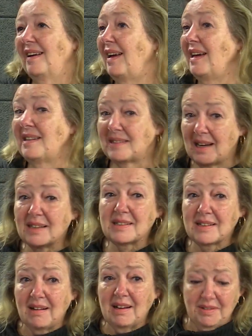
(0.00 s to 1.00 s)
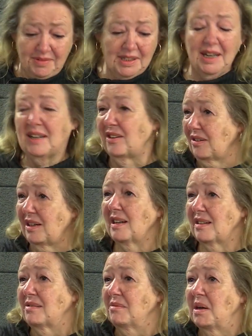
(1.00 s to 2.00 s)
It does kind of take your
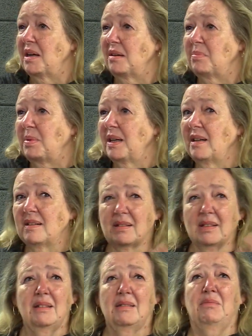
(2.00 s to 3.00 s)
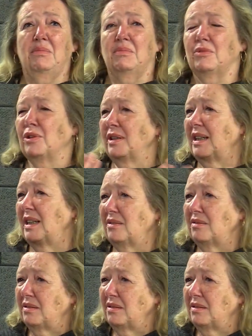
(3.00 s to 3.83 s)
legs away a bit. It's like, what now?